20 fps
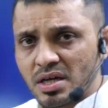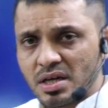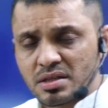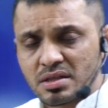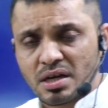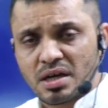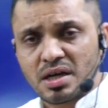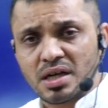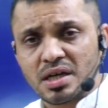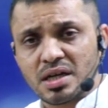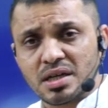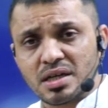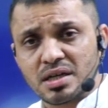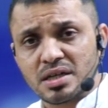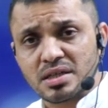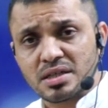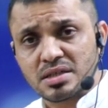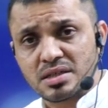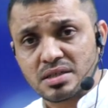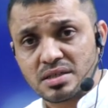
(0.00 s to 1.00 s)
the
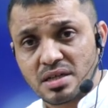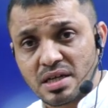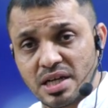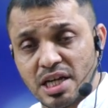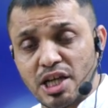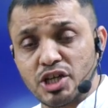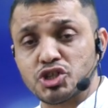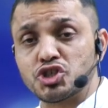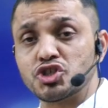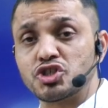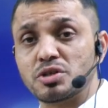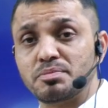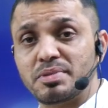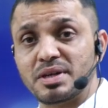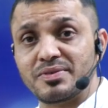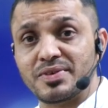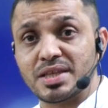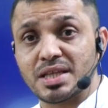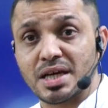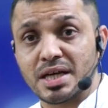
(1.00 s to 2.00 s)
relationship
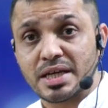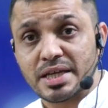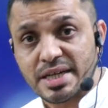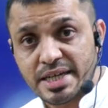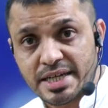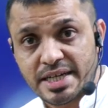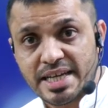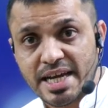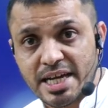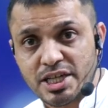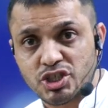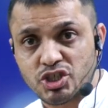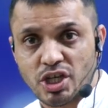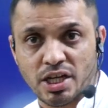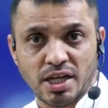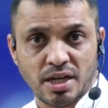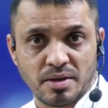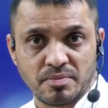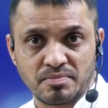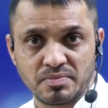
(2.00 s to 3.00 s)
between the India and
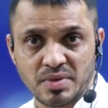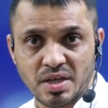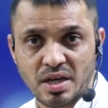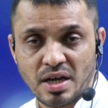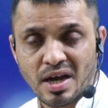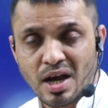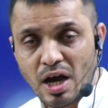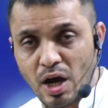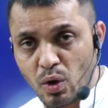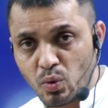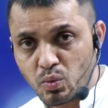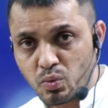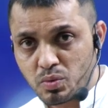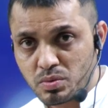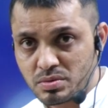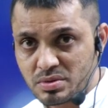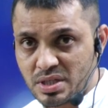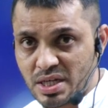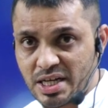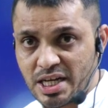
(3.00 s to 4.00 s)
China.
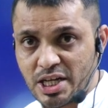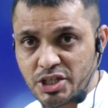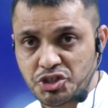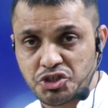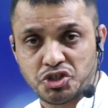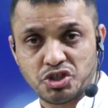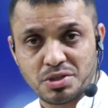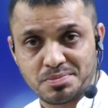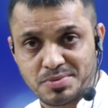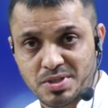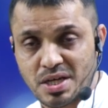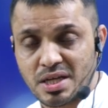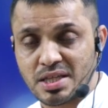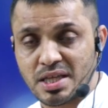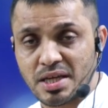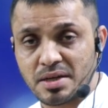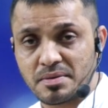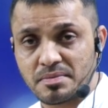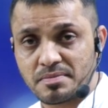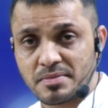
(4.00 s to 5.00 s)
How the relationships are
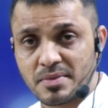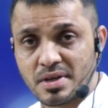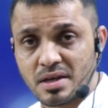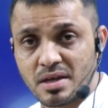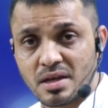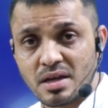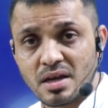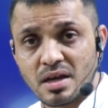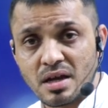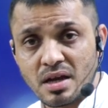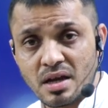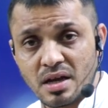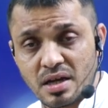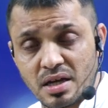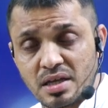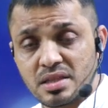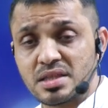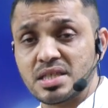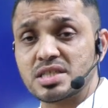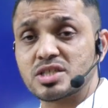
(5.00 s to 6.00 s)
there?
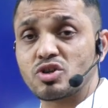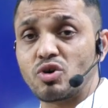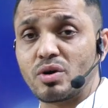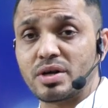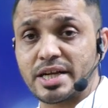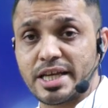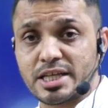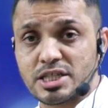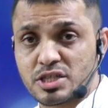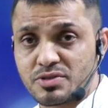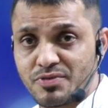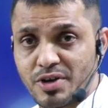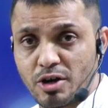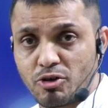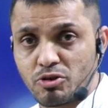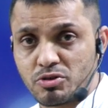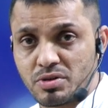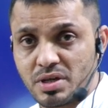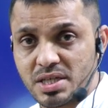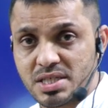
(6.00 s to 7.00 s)
In this context, we are
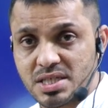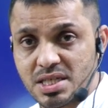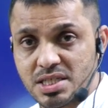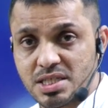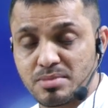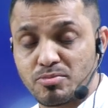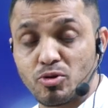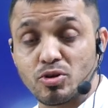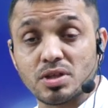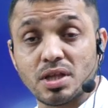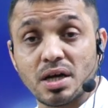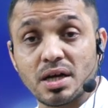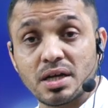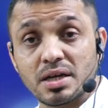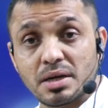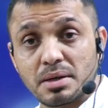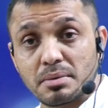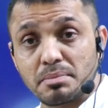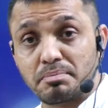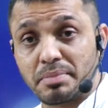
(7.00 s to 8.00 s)
going to discuss about the
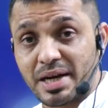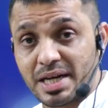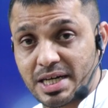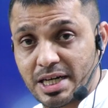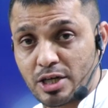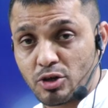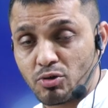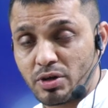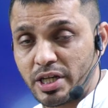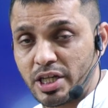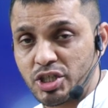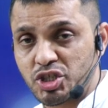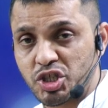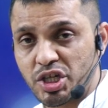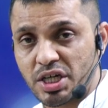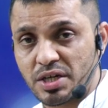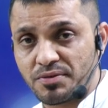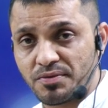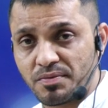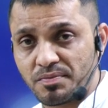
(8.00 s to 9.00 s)
Belt and Road
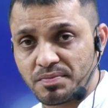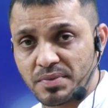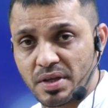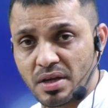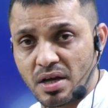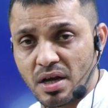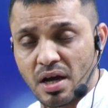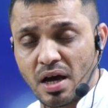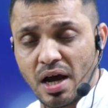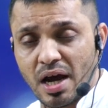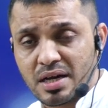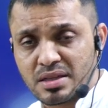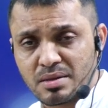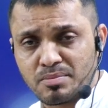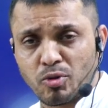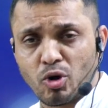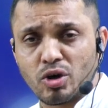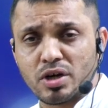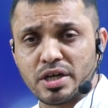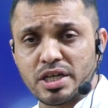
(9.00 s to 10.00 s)
Initiative and the
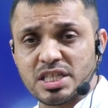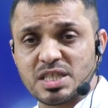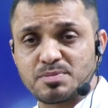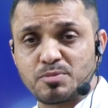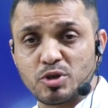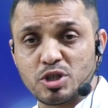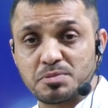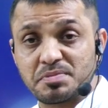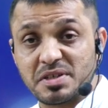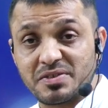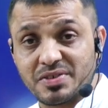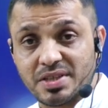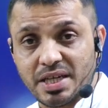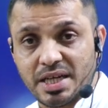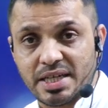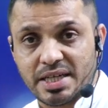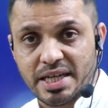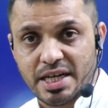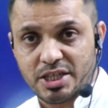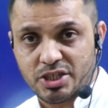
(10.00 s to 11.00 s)
border disputes between the
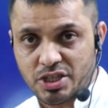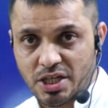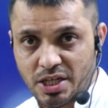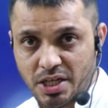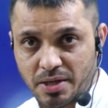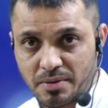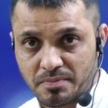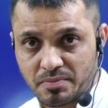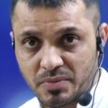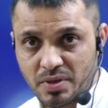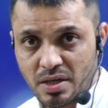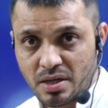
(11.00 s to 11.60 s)
India and China